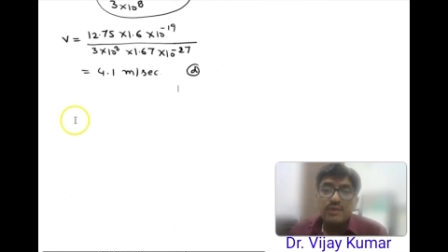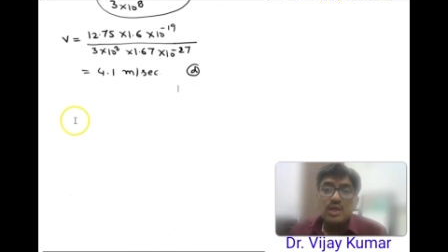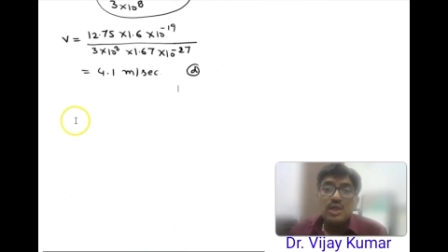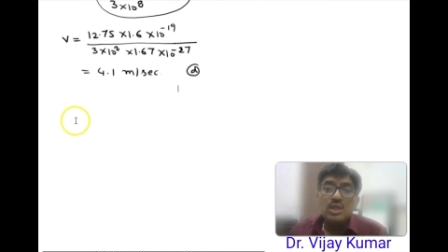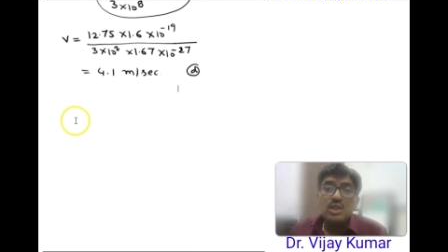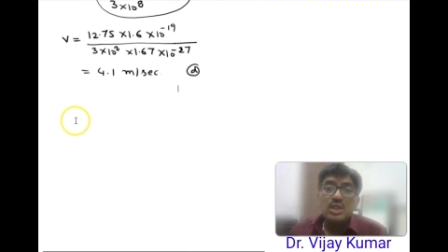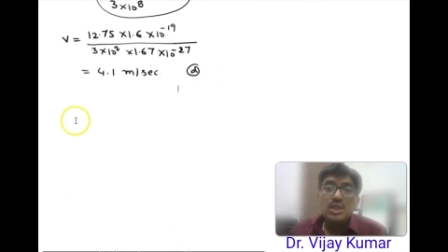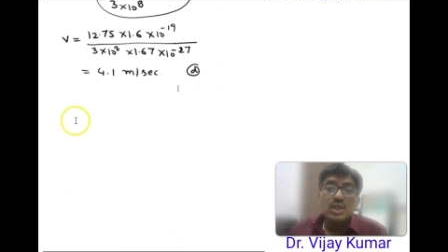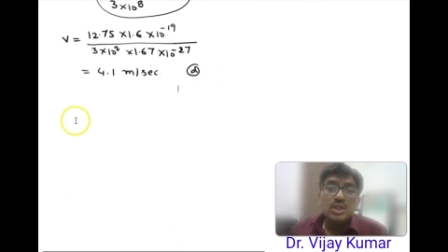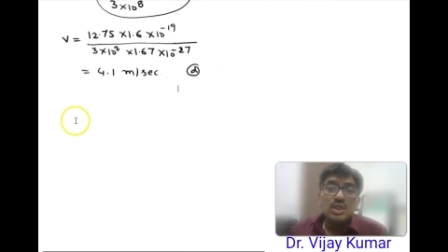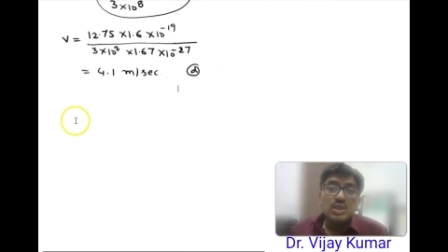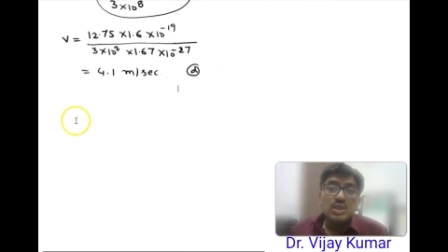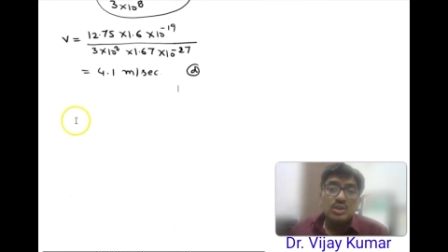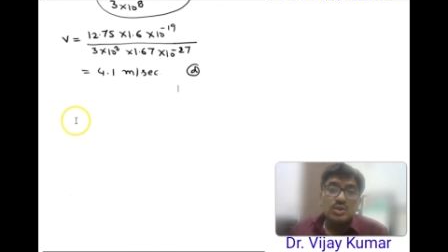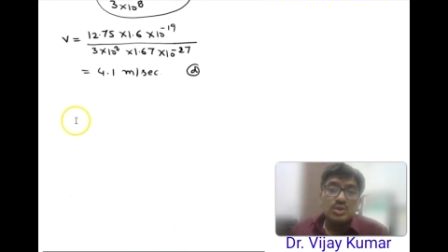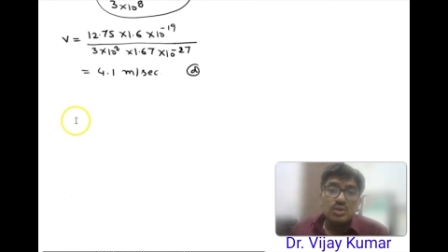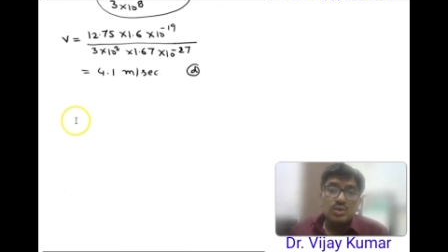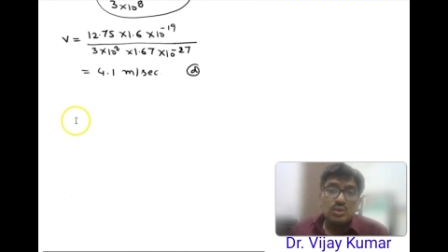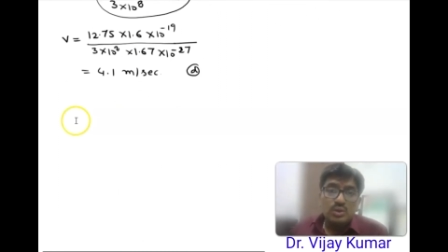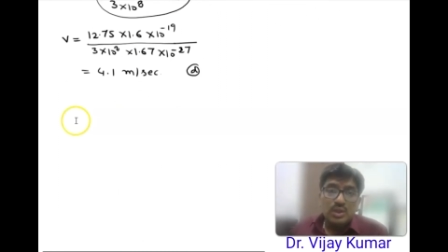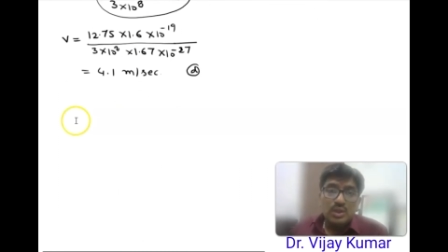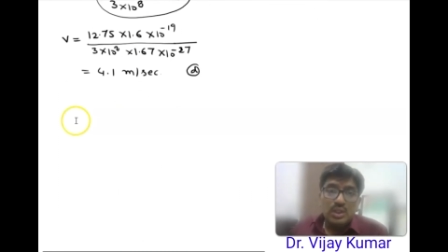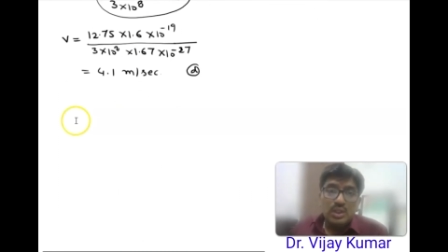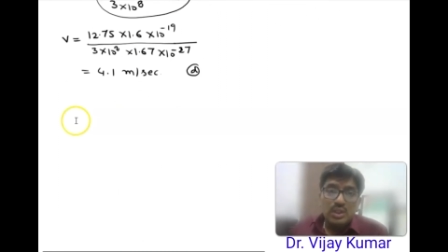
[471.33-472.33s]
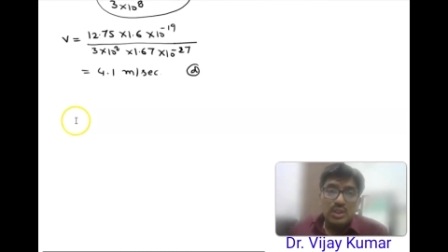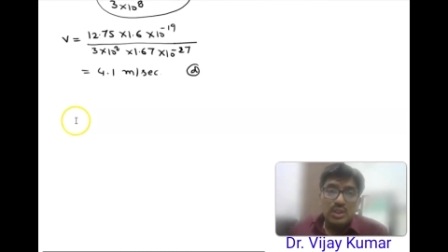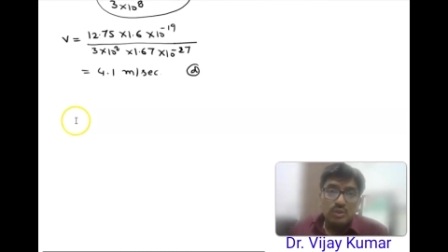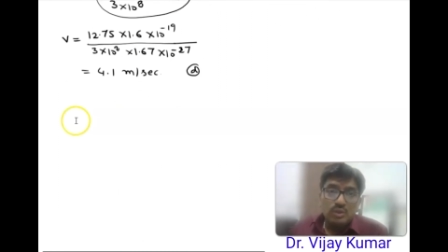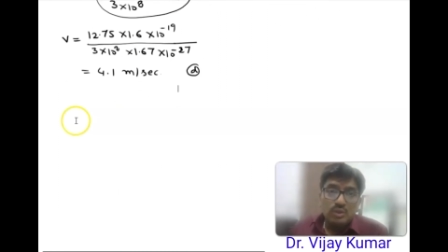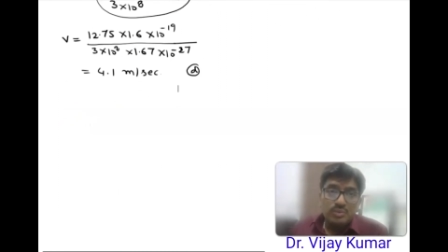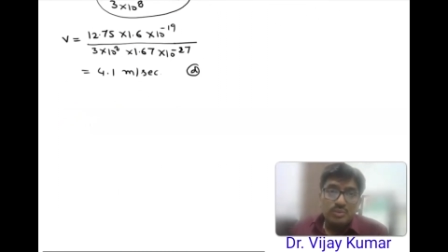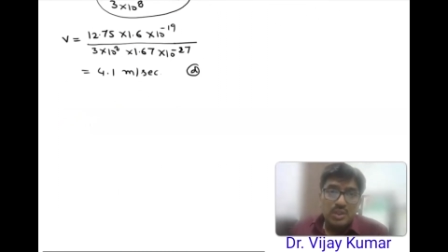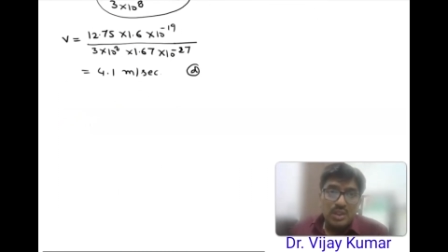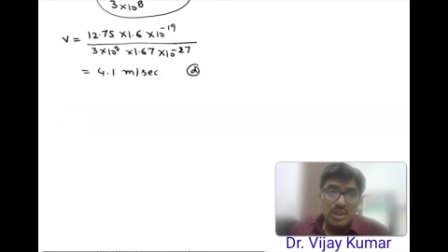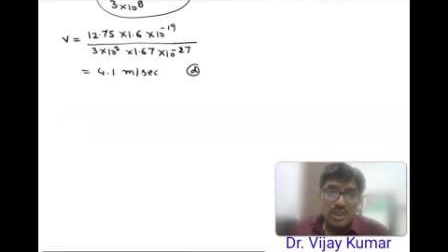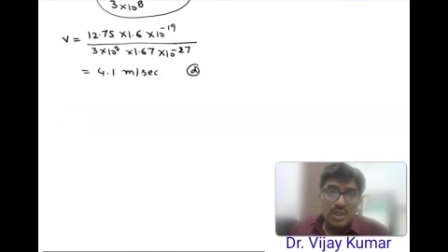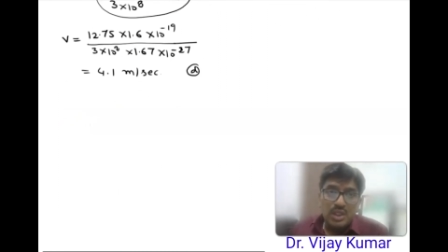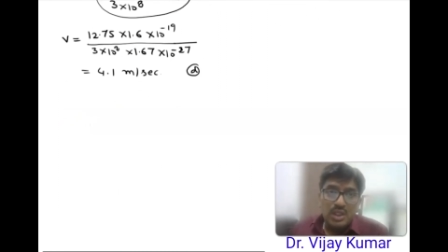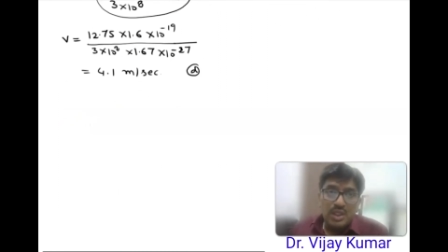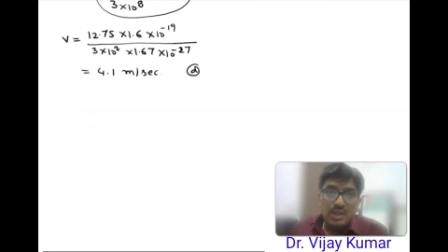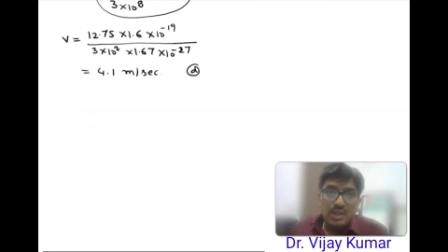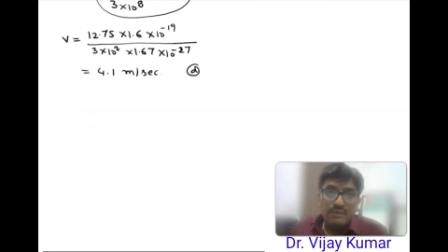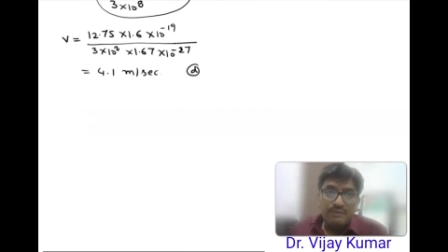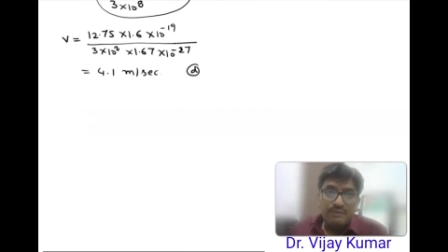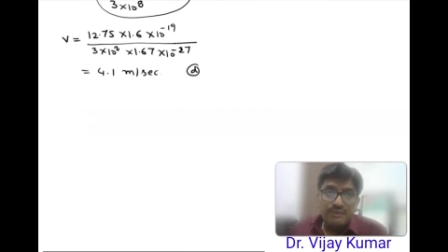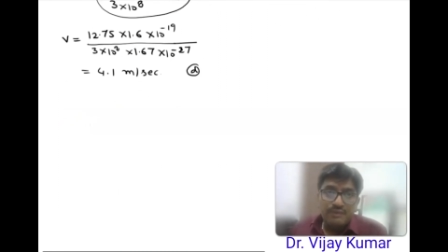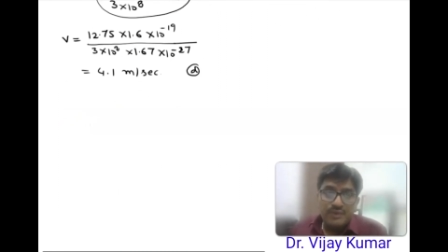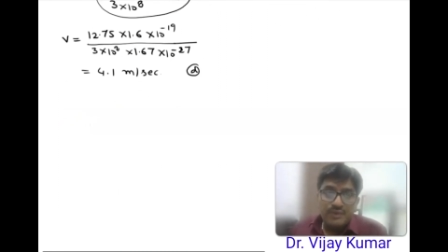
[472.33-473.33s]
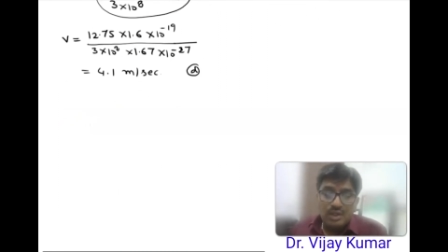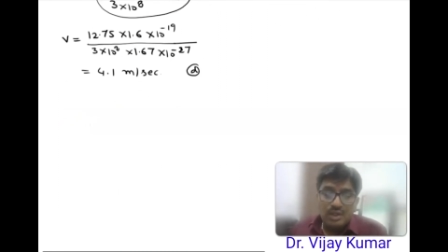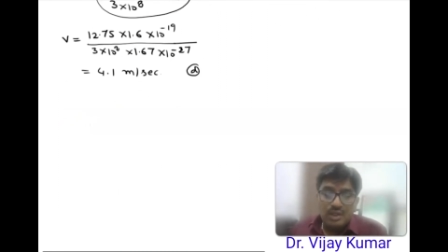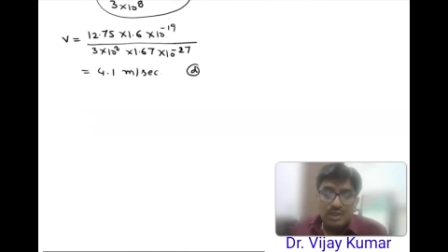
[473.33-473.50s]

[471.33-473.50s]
So in option A,